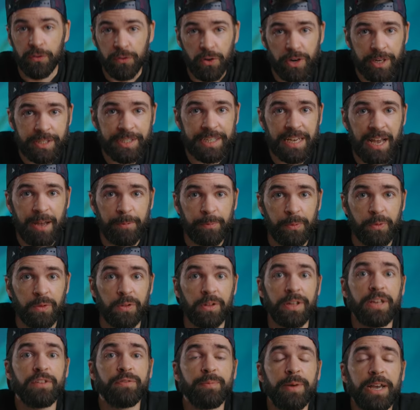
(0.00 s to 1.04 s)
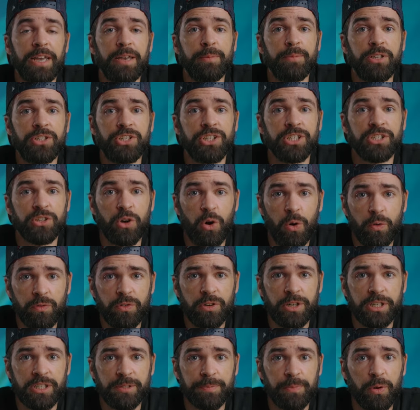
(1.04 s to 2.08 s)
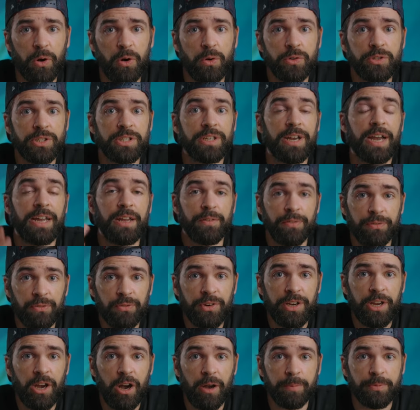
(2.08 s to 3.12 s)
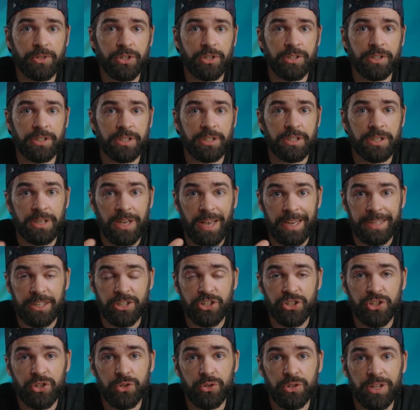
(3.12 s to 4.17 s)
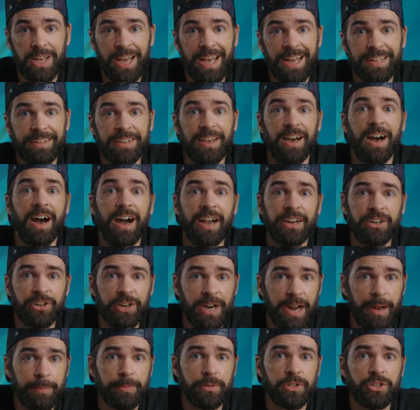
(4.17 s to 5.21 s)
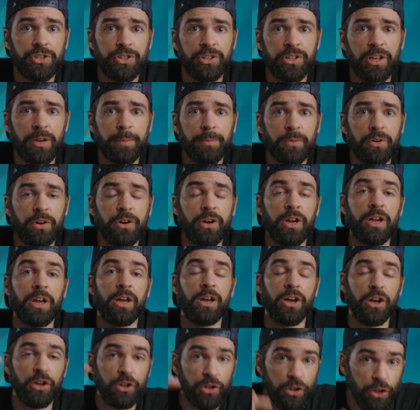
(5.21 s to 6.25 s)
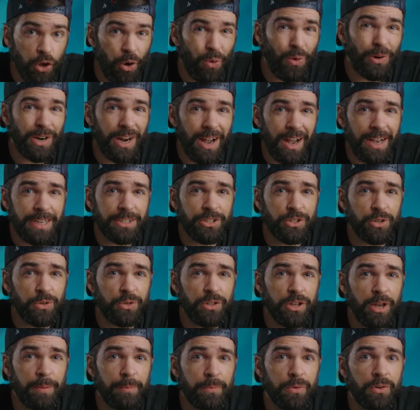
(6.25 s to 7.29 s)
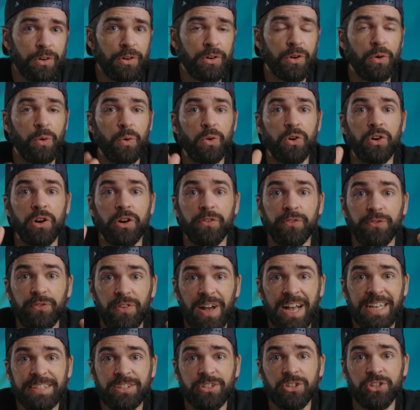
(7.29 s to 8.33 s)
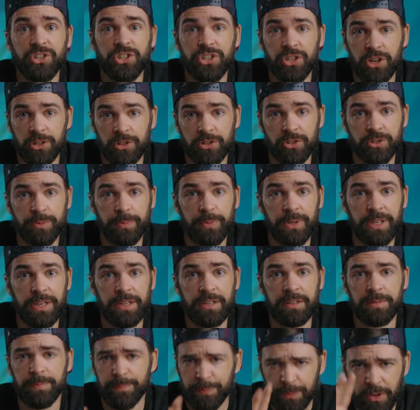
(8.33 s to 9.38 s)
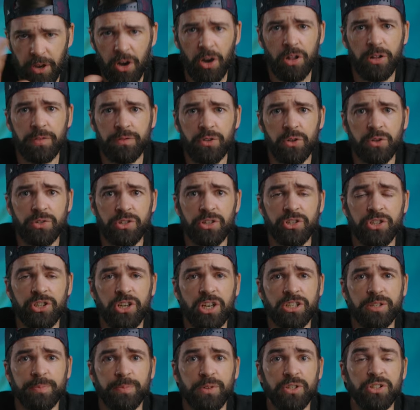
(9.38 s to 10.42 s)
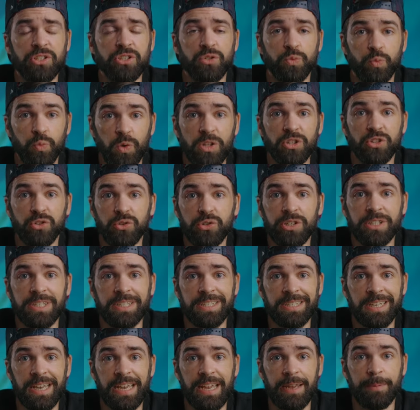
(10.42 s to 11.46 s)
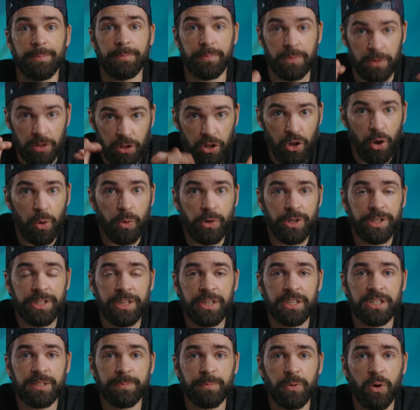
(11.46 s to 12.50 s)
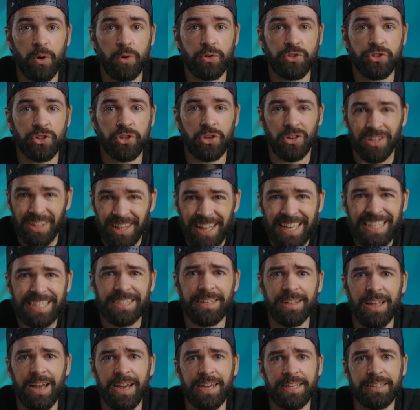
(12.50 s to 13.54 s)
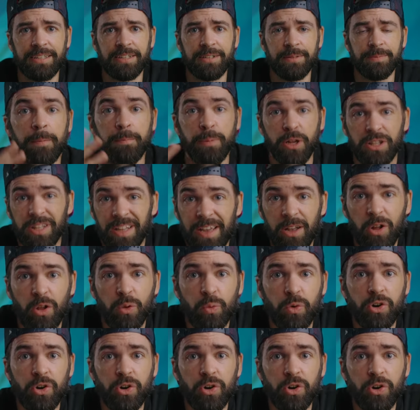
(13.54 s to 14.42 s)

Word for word: For example, if my image is overexposed, I have three options. I can shoot at a higher aperture number, a lower ISO number, or a faster shutter speed. All of those adjustments will do the same: lower the exposure, less light. But they all